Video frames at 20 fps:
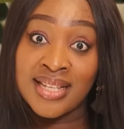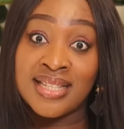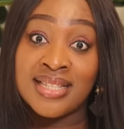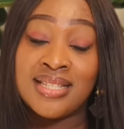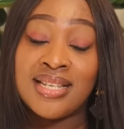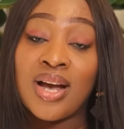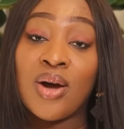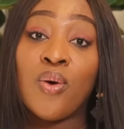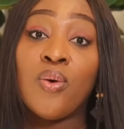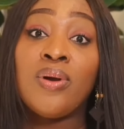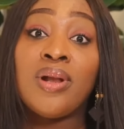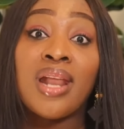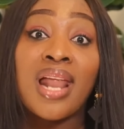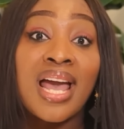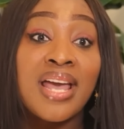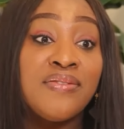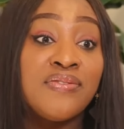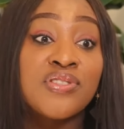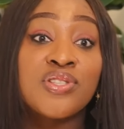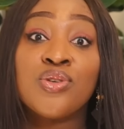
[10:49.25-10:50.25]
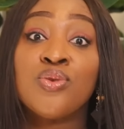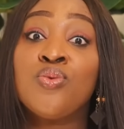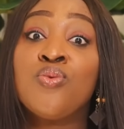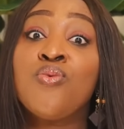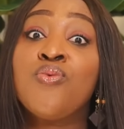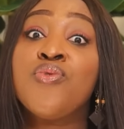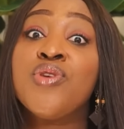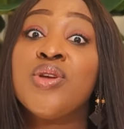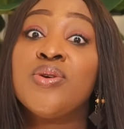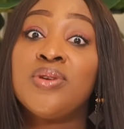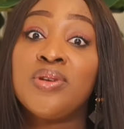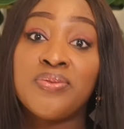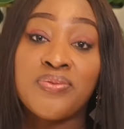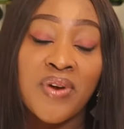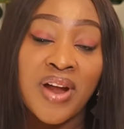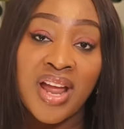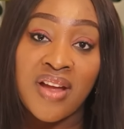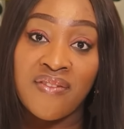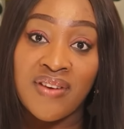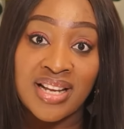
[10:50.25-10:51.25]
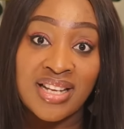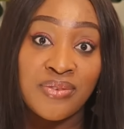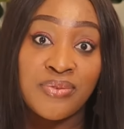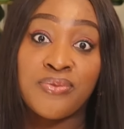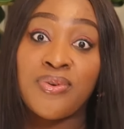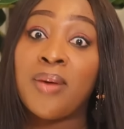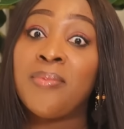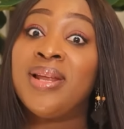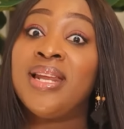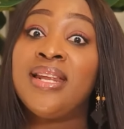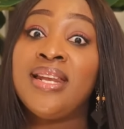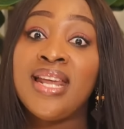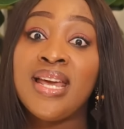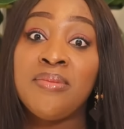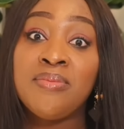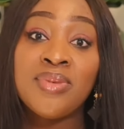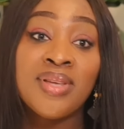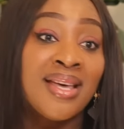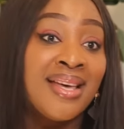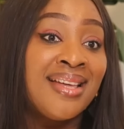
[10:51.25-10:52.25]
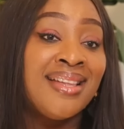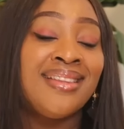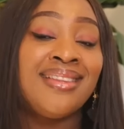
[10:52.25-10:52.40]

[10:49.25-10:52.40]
their own lives ruined forever, the family name